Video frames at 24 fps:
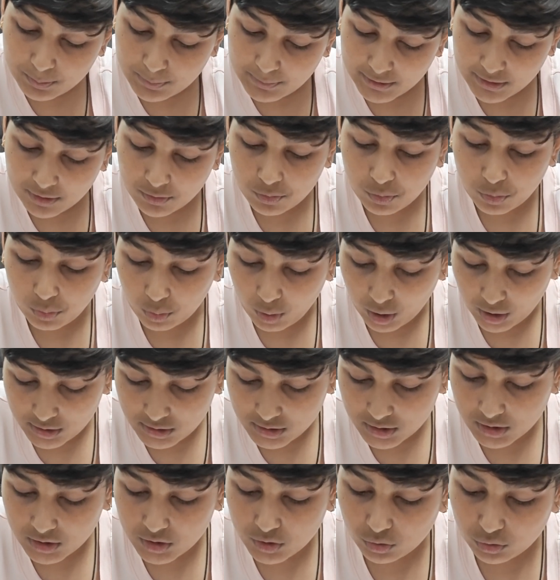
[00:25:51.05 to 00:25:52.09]
bring
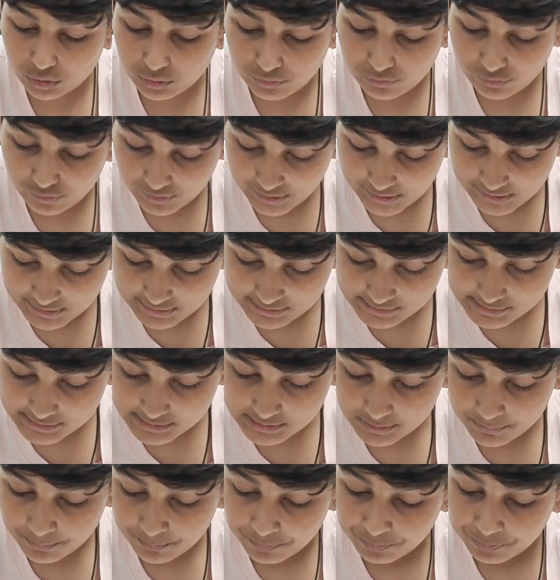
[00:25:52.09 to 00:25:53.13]
water to the
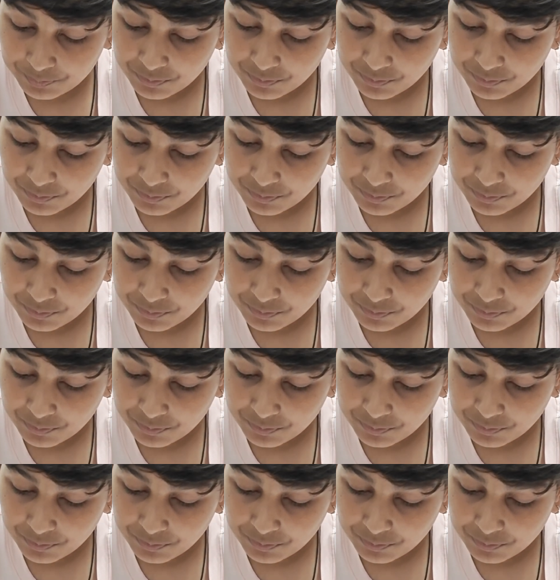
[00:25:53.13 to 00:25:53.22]
fields.